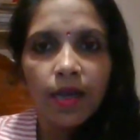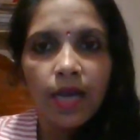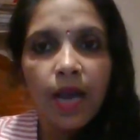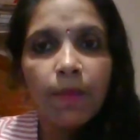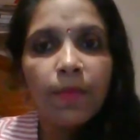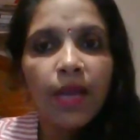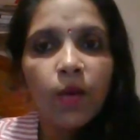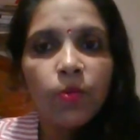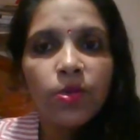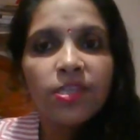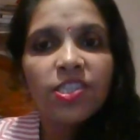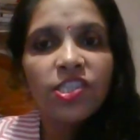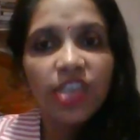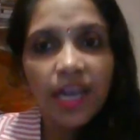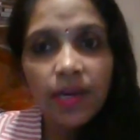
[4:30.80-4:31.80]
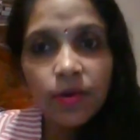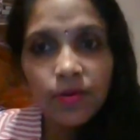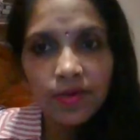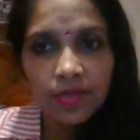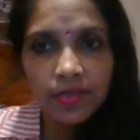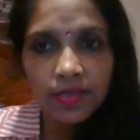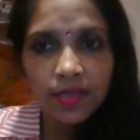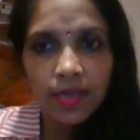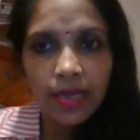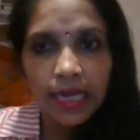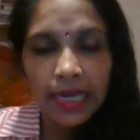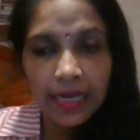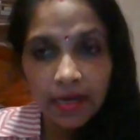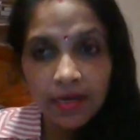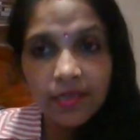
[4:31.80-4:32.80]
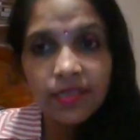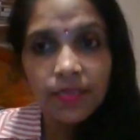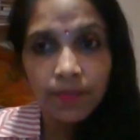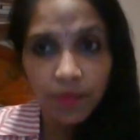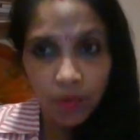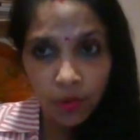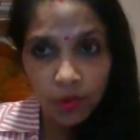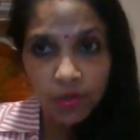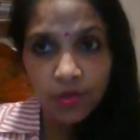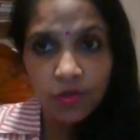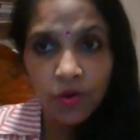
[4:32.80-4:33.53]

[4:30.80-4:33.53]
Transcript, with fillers: Kamla was generous in her support